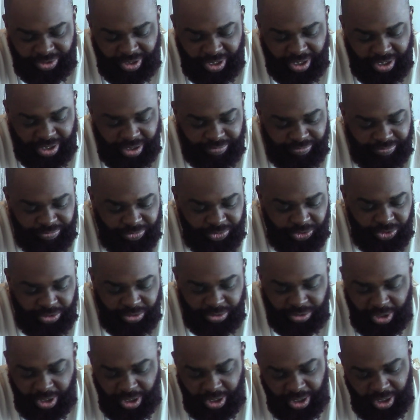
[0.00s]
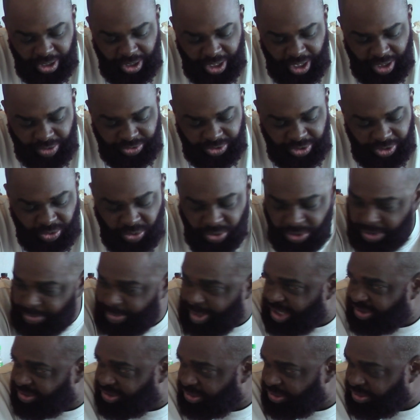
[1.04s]
There was a
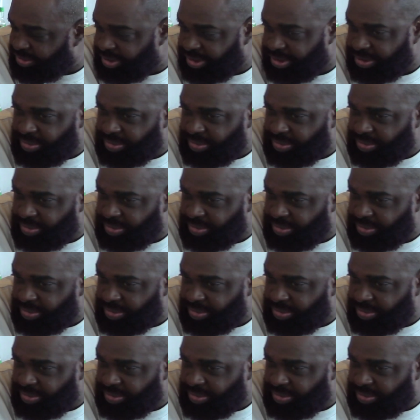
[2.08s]
quartermaster unit,